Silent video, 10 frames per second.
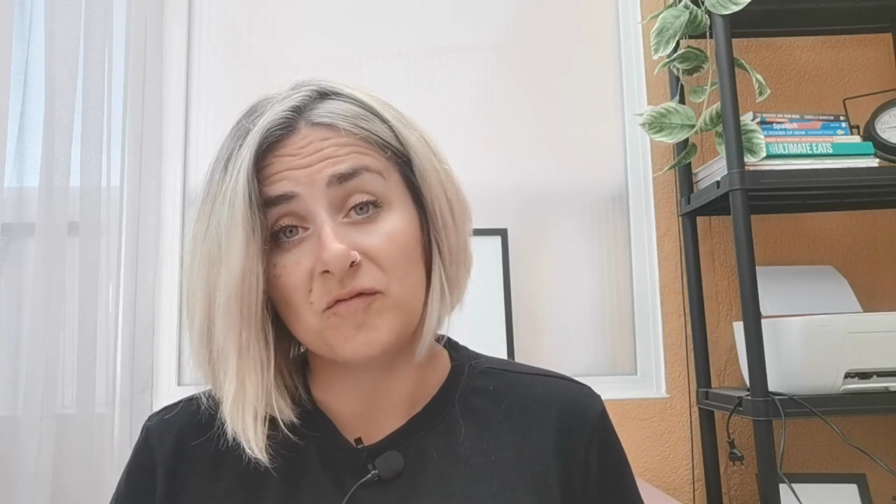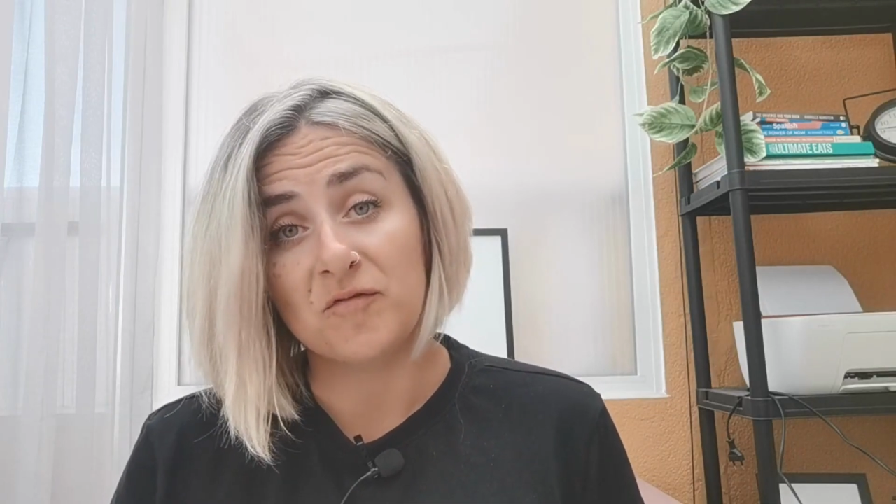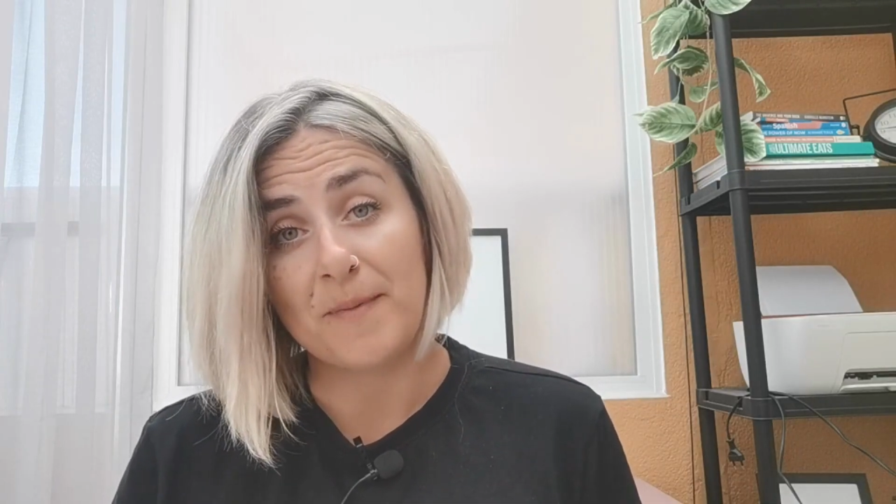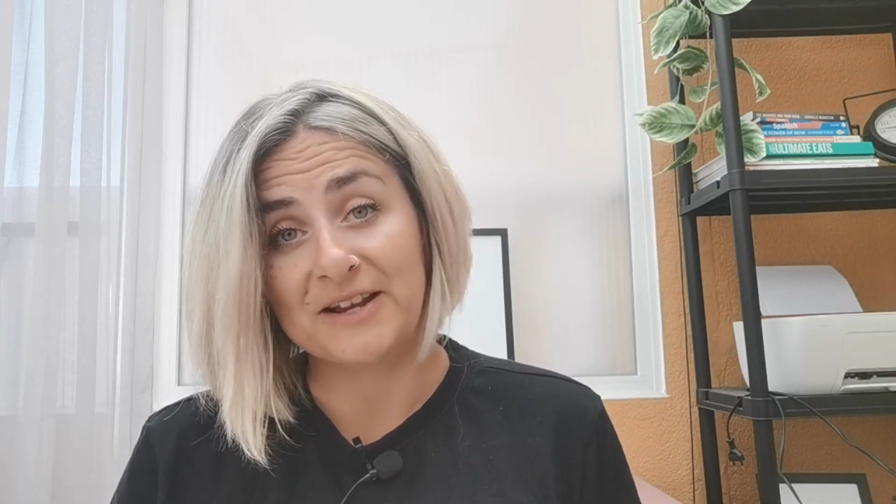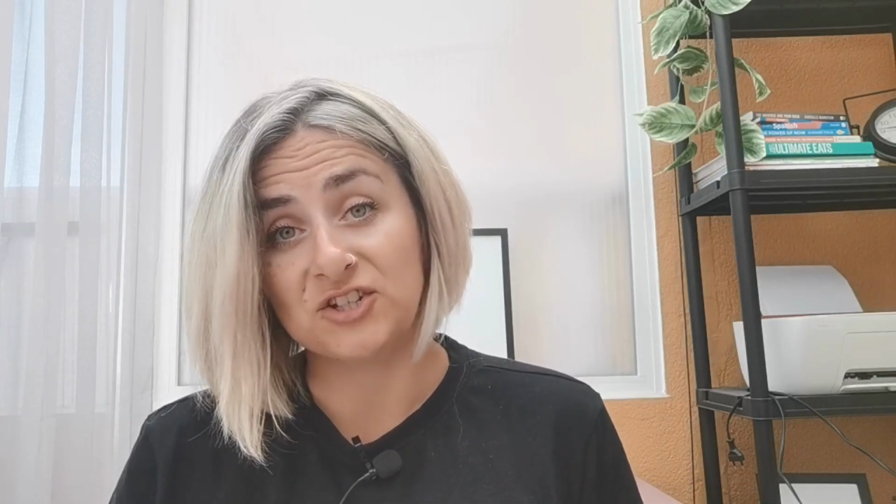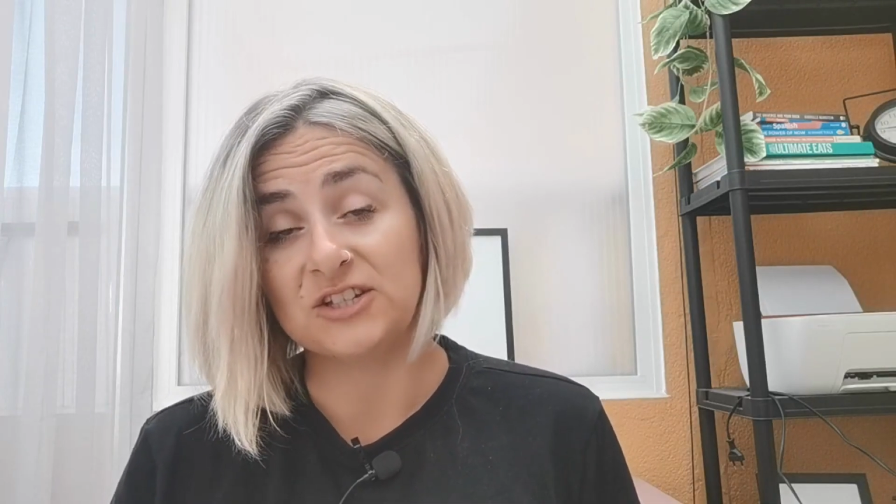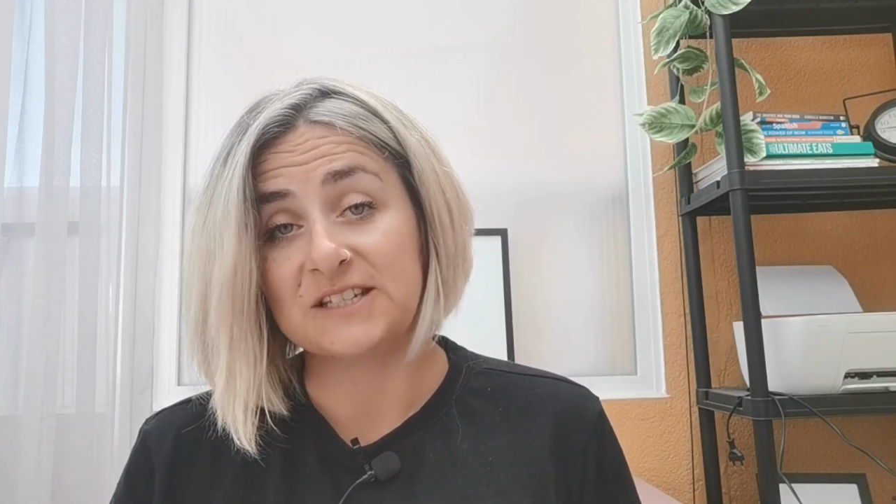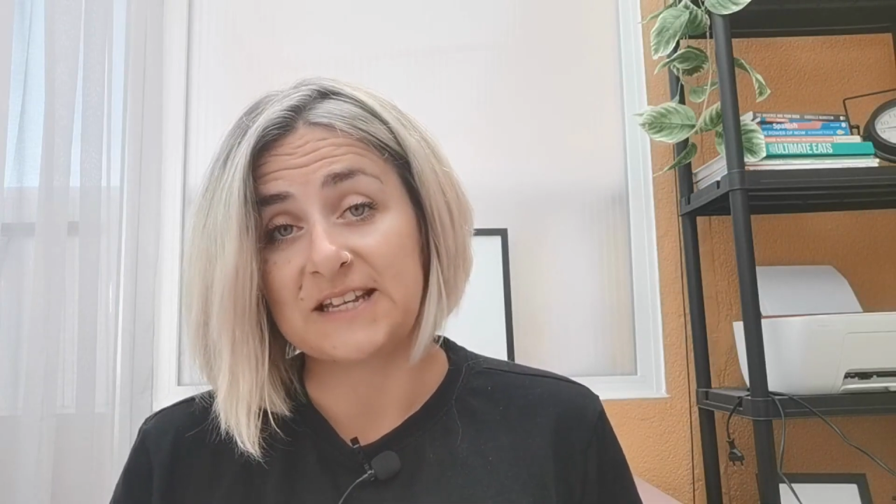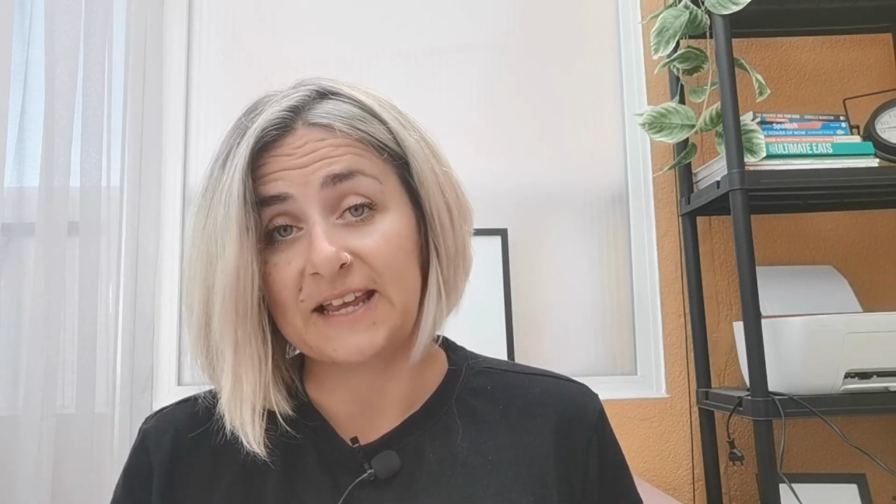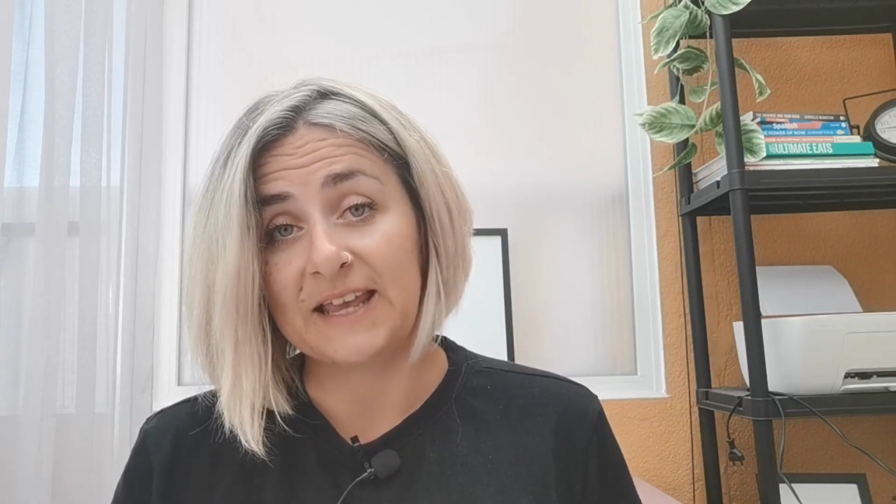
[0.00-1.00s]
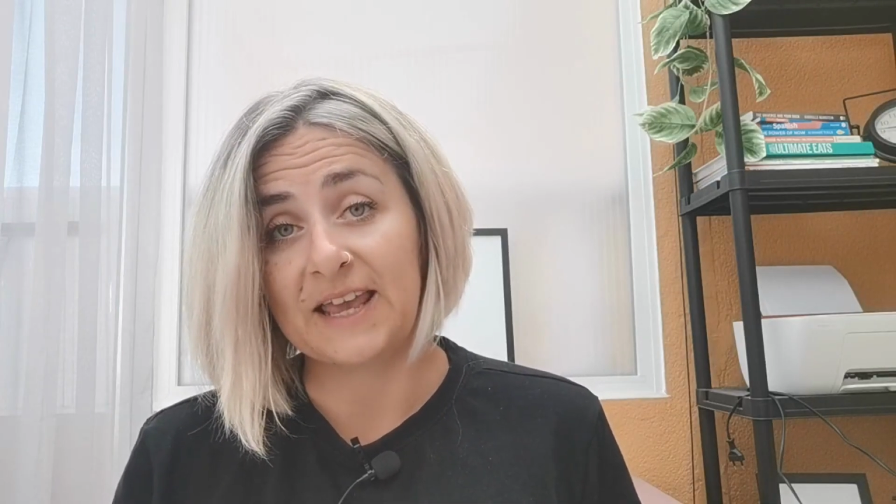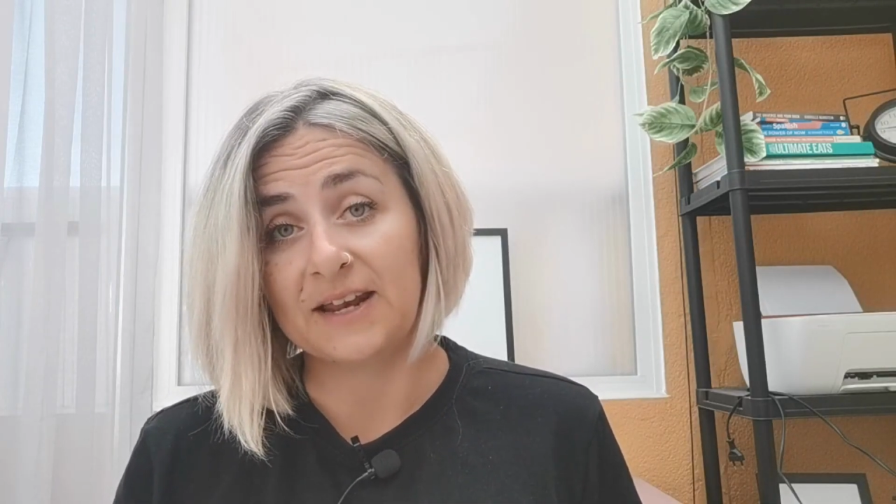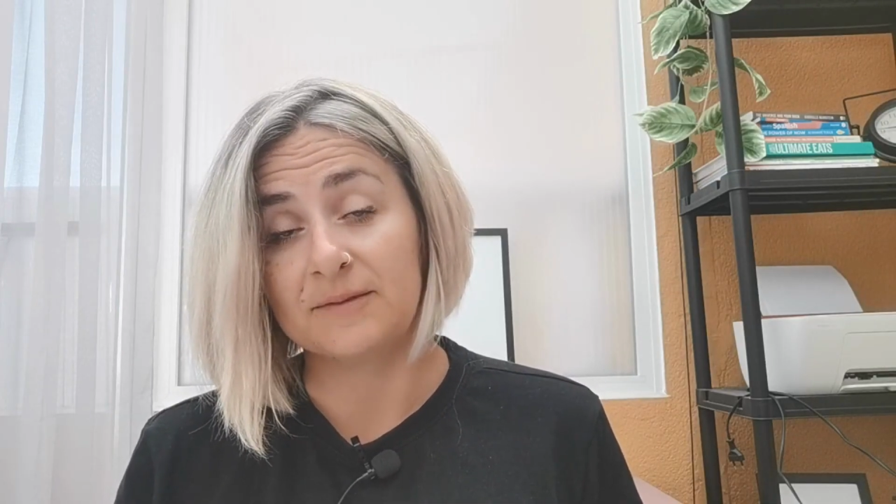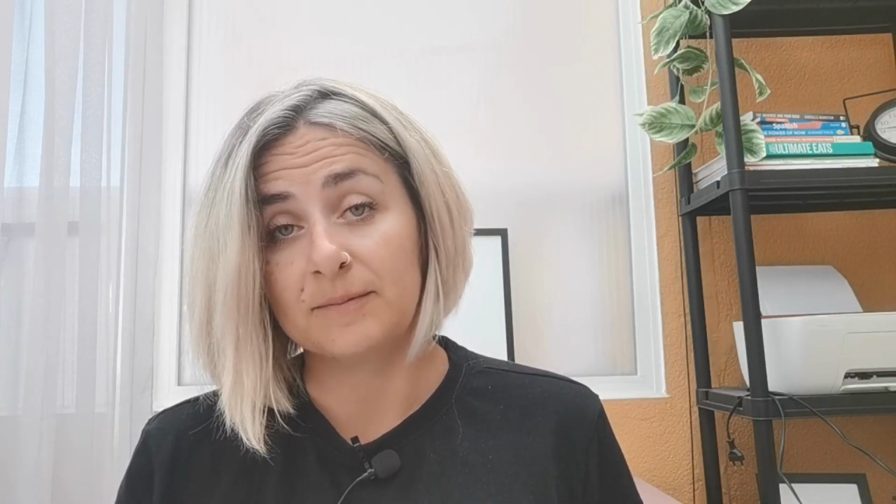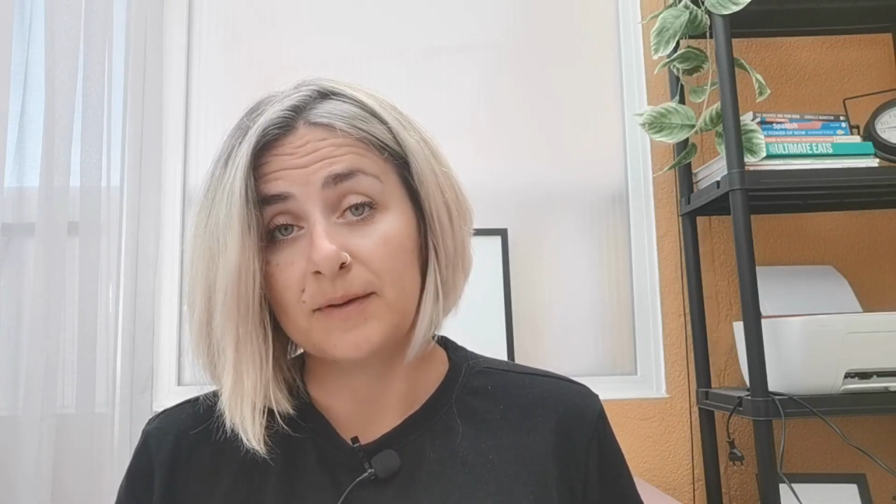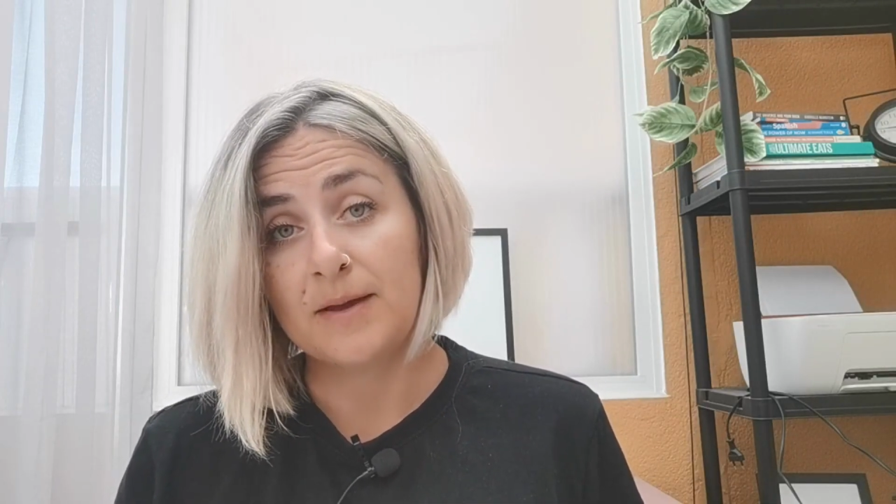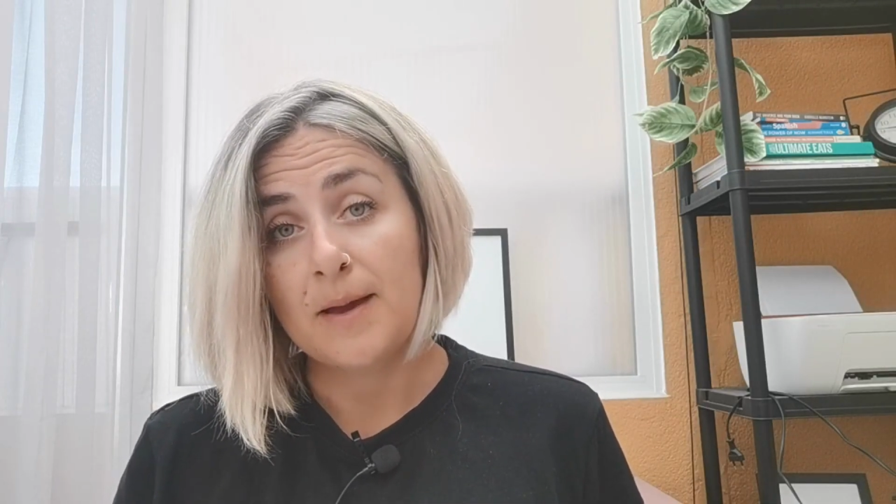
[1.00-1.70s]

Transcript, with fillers: of information to take in.